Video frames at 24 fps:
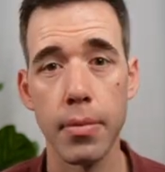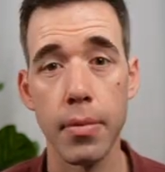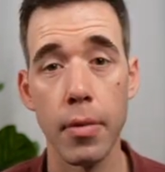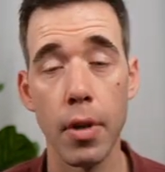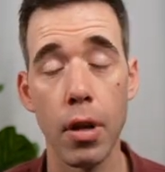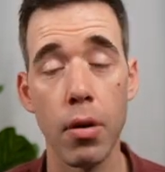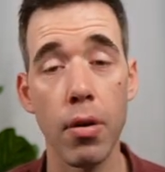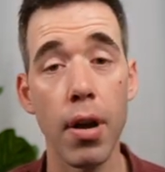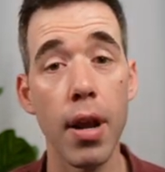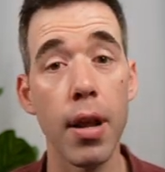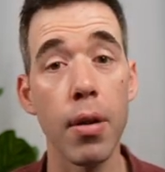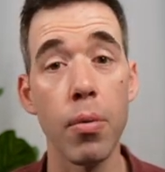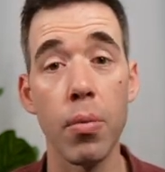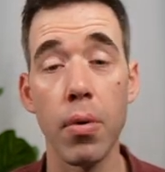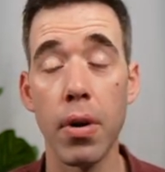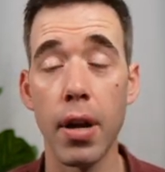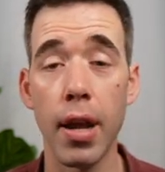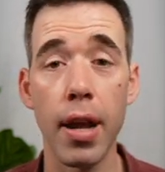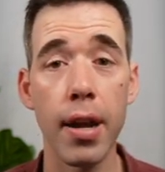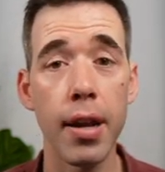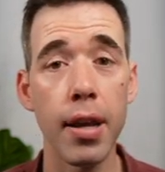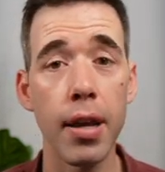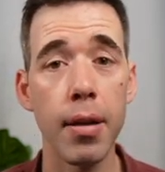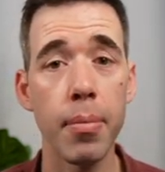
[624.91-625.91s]
Great, we're
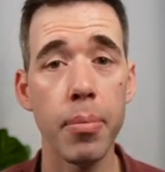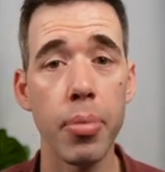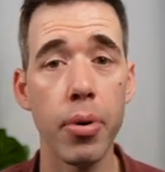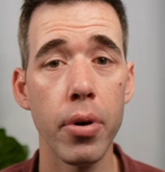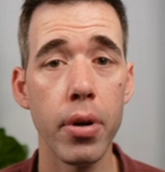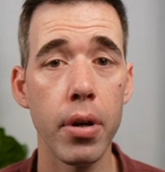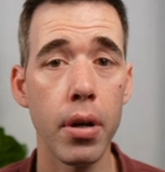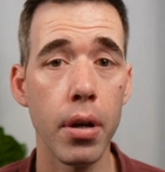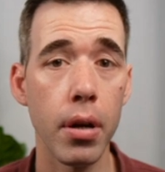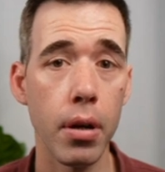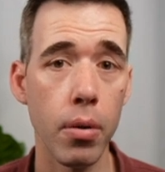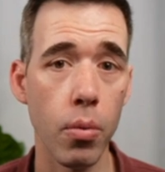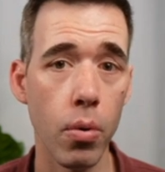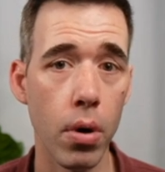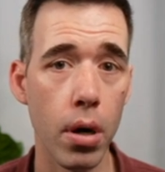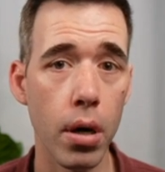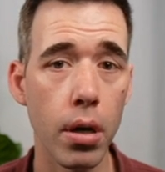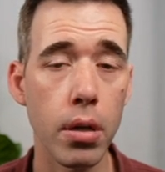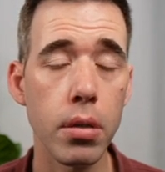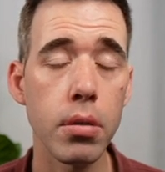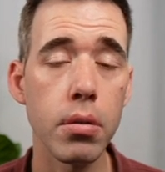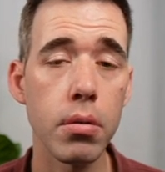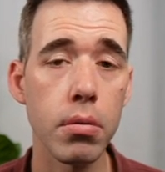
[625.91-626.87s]
getting input and it works.